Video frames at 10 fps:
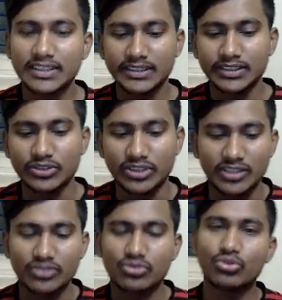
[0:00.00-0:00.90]
Okay.
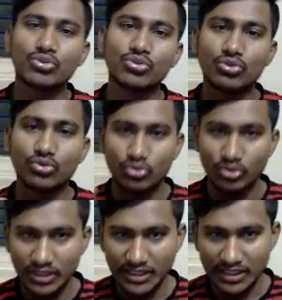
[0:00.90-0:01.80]
So
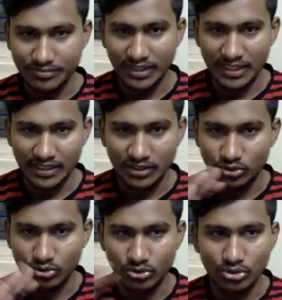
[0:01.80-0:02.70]
it is fine. You
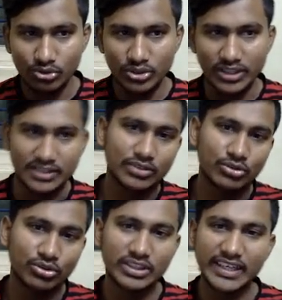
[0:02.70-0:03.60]
don't do this. You
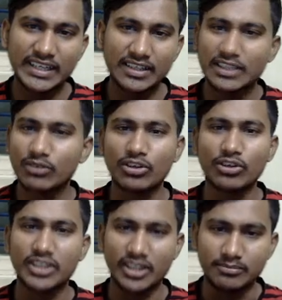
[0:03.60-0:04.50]
don't write. It will not
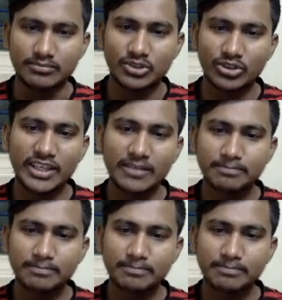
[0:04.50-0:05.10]
come. Okay.